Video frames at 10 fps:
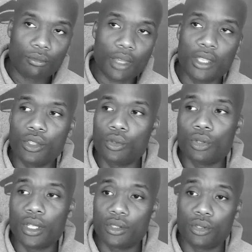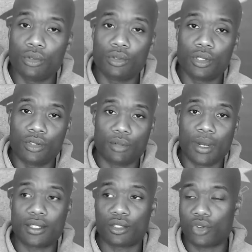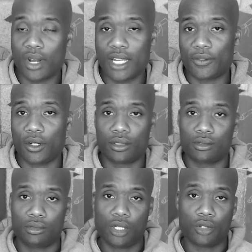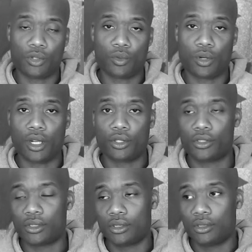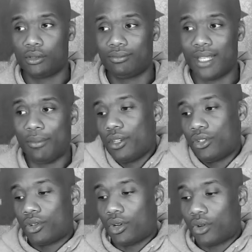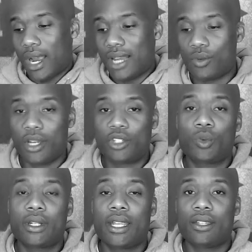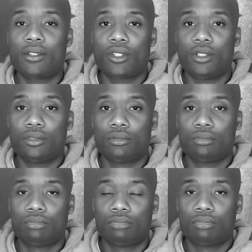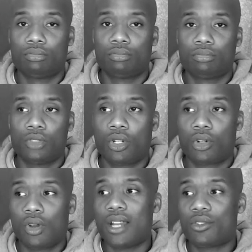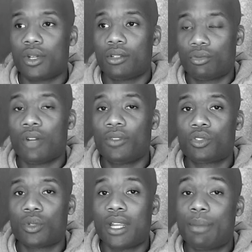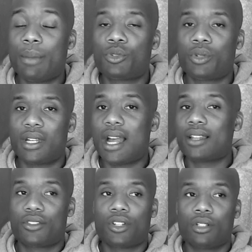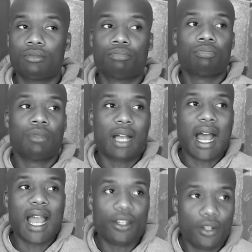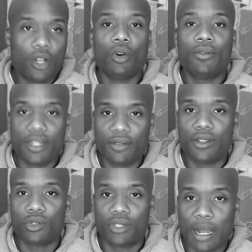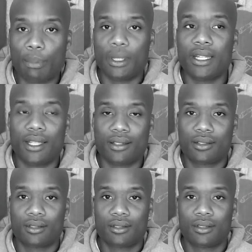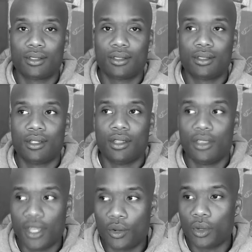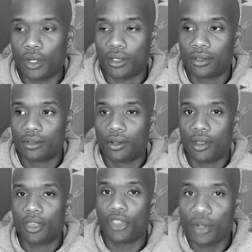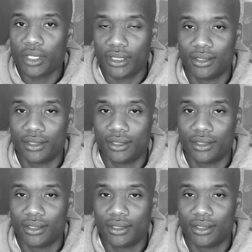And you're about to transfer and go somewhere else. That means you're going to graduate 28 years old. You're going to graduate roughly 28, maybe 29 years old. I know of individuals that I played against that were 30,